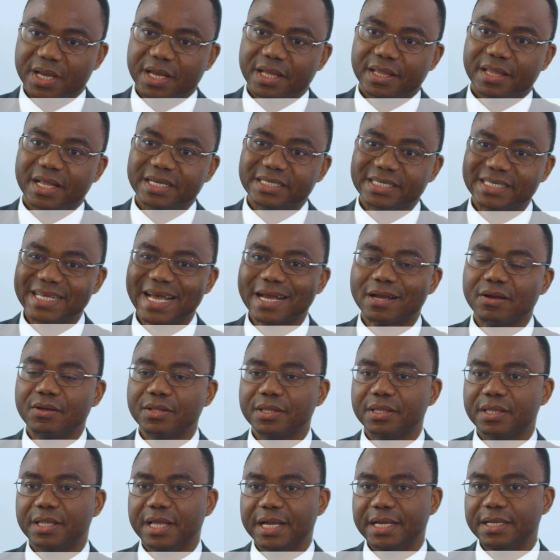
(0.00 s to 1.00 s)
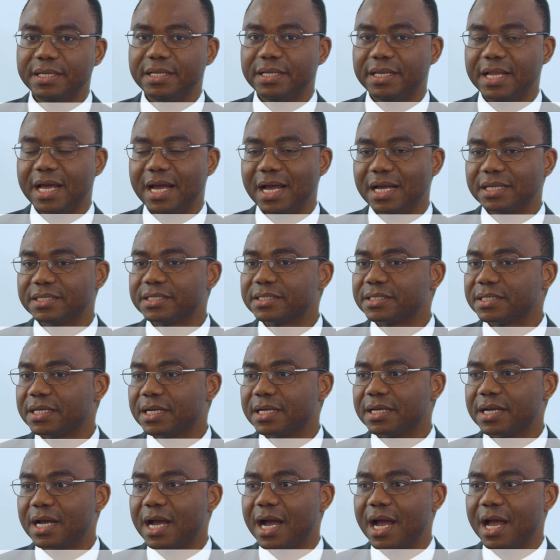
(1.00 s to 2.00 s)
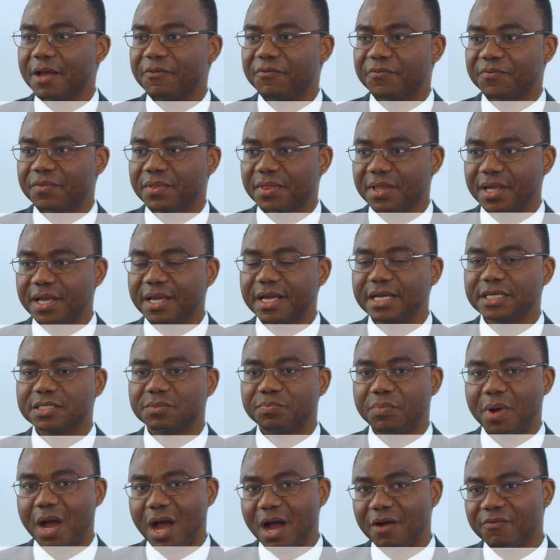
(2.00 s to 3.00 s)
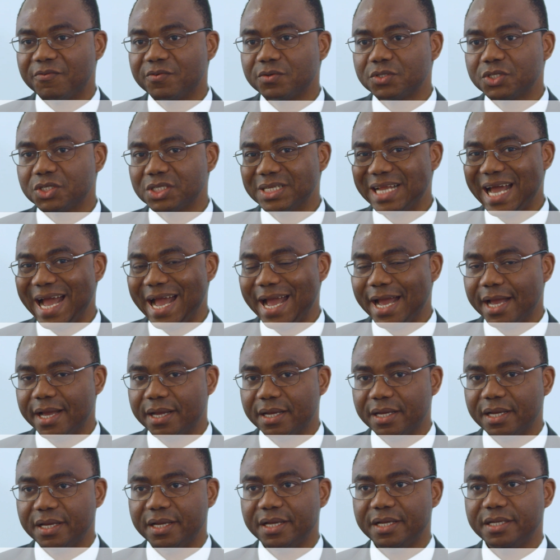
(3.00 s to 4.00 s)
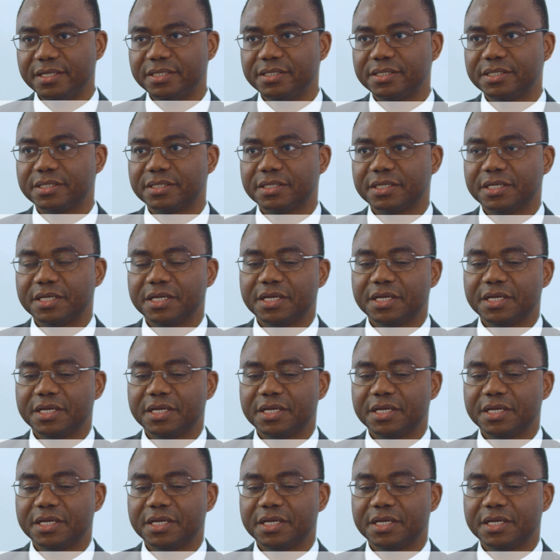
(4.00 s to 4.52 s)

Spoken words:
The second thing that I think is powerful today is